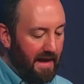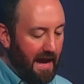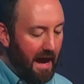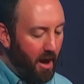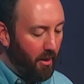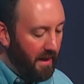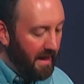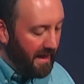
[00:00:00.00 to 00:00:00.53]

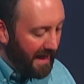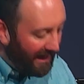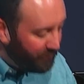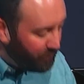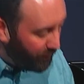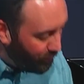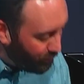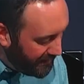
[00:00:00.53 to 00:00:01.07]
Now,
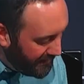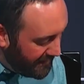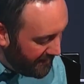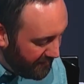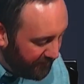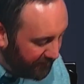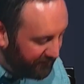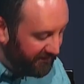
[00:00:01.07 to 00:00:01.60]
as we're
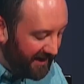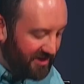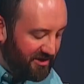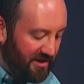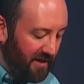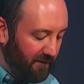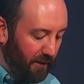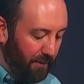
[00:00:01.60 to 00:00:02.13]
reading this
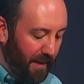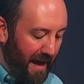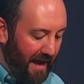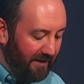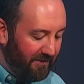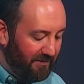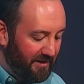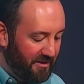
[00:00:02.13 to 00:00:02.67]
section of our
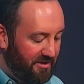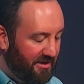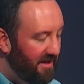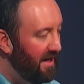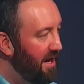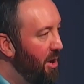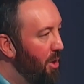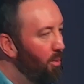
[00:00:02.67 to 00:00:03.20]
passage,
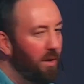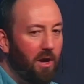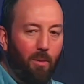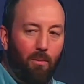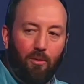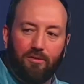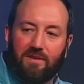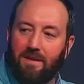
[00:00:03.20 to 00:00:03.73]
we
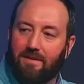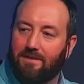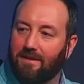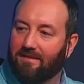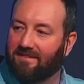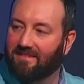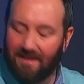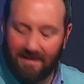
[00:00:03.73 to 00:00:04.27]
almost get
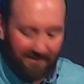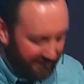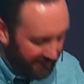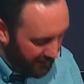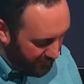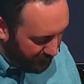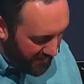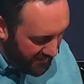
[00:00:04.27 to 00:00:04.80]
this
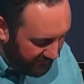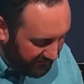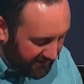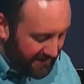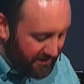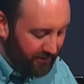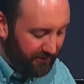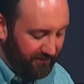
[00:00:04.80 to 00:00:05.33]
sense of
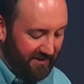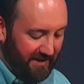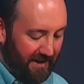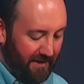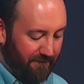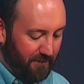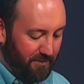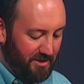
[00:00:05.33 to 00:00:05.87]

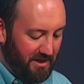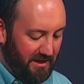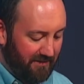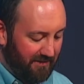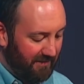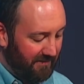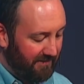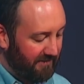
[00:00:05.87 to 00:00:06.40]
secrecy from
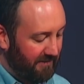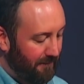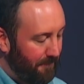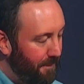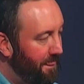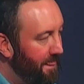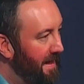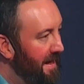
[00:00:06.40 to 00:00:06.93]
Jesus.
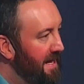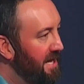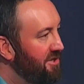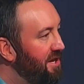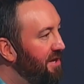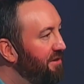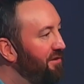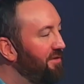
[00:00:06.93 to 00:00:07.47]

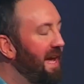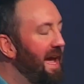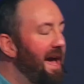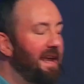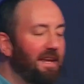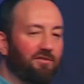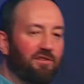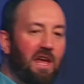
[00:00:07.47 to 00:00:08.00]
Jesus
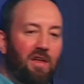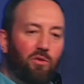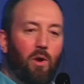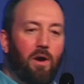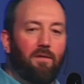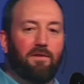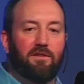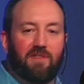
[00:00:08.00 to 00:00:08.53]
had his
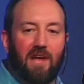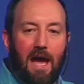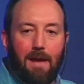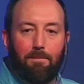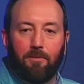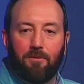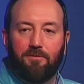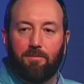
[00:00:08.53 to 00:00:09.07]
12
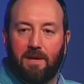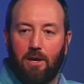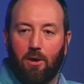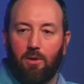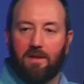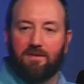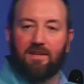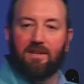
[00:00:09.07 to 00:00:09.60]
disciples, but he
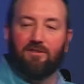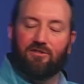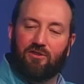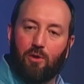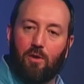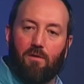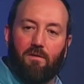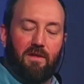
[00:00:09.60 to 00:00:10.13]
only sends
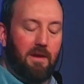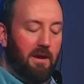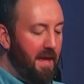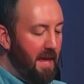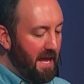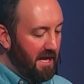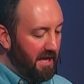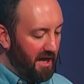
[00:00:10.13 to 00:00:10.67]
two of
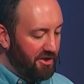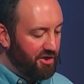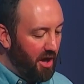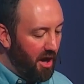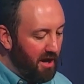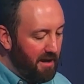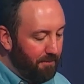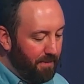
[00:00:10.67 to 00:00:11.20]
them,
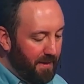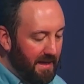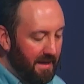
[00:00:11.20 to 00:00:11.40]
John and